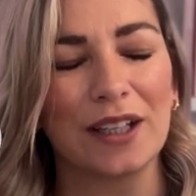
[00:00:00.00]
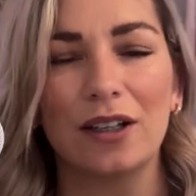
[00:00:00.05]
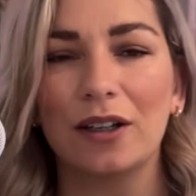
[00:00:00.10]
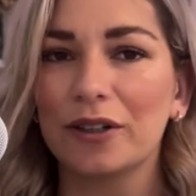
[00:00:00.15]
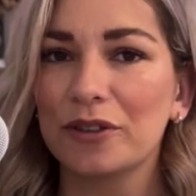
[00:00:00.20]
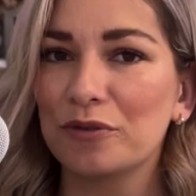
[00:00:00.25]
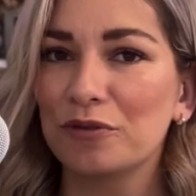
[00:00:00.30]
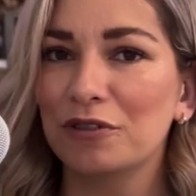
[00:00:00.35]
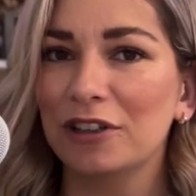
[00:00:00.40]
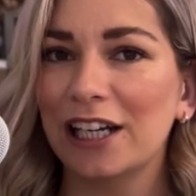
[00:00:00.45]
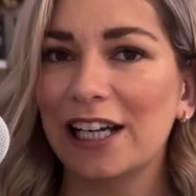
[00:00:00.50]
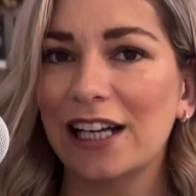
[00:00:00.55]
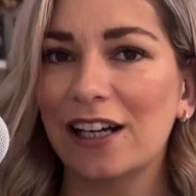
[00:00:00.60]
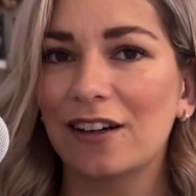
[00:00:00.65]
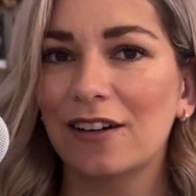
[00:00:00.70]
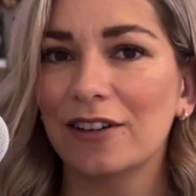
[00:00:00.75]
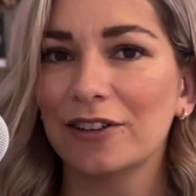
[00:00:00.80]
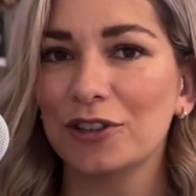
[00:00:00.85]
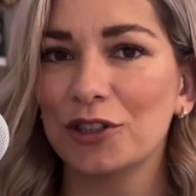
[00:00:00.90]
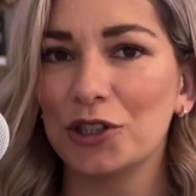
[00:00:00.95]
It's really
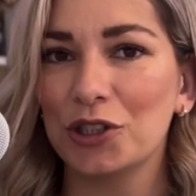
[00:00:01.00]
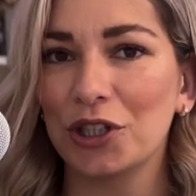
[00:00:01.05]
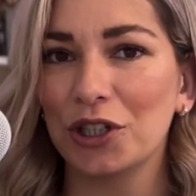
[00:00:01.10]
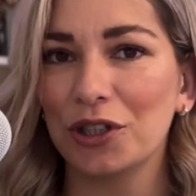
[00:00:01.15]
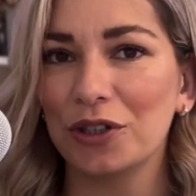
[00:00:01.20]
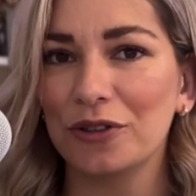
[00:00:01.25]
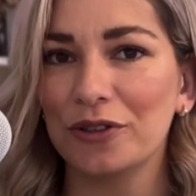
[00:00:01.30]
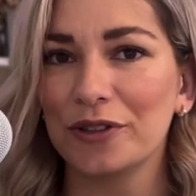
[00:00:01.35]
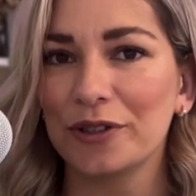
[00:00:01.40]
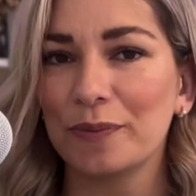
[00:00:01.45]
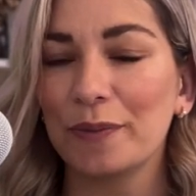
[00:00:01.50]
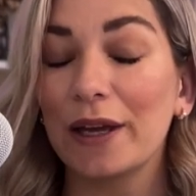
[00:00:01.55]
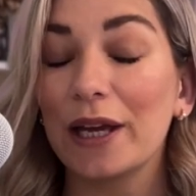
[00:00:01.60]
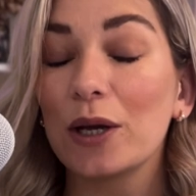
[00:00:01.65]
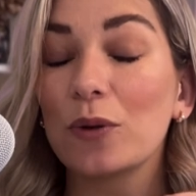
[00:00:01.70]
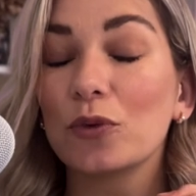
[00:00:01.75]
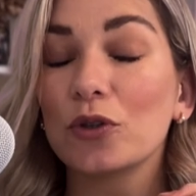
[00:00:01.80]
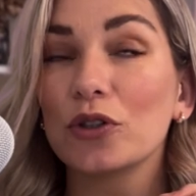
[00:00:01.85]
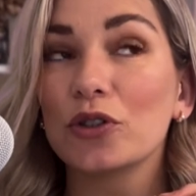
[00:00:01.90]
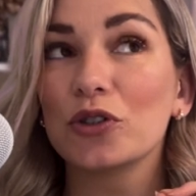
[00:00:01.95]
hard to choose, but
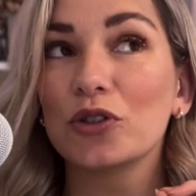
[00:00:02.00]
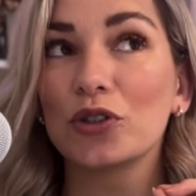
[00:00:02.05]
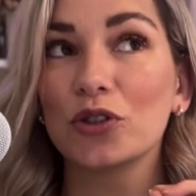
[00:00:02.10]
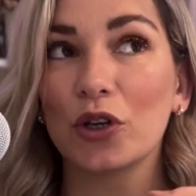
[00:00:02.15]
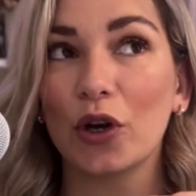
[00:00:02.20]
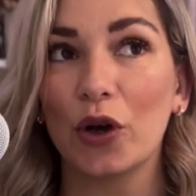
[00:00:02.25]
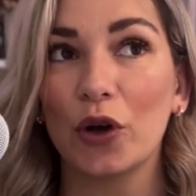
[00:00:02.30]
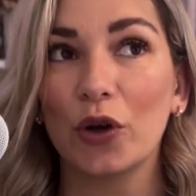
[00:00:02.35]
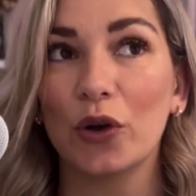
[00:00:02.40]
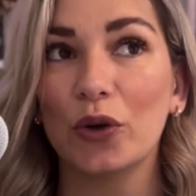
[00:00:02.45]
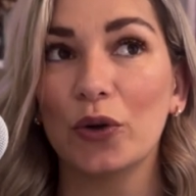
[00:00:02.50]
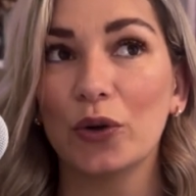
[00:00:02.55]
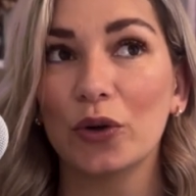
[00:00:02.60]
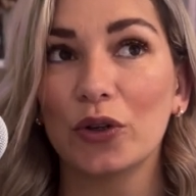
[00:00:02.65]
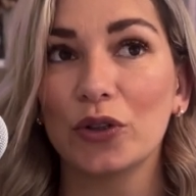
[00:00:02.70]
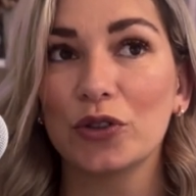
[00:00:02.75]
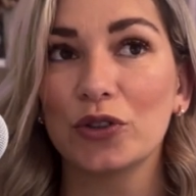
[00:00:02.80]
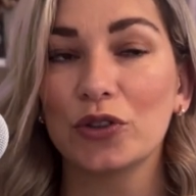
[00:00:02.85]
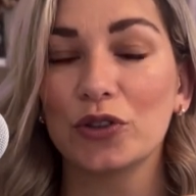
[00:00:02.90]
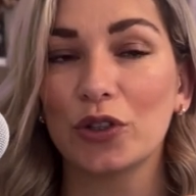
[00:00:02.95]
it was so,
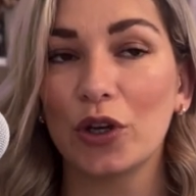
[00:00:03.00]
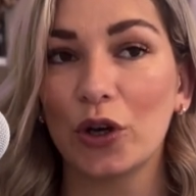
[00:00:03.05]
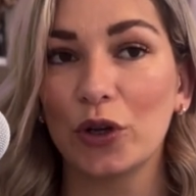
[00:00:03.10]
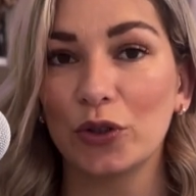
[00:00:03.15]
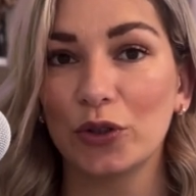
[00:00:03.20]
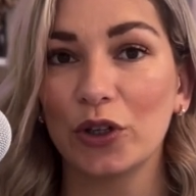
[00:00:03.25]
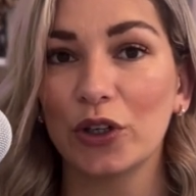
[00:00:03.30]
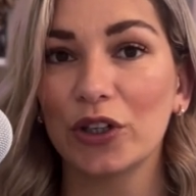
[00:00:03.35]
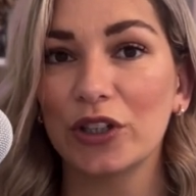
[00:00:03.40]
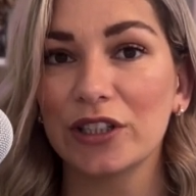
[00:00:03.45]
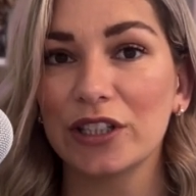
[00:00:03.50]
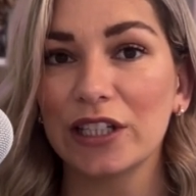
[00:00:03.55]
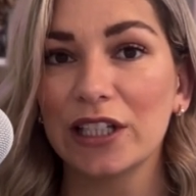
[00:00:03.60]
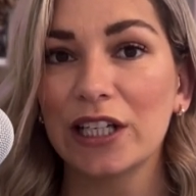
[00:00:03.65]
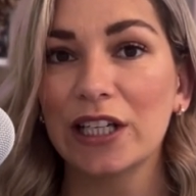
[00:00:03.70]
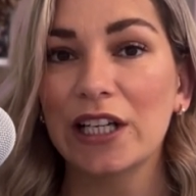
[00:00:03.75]
so good.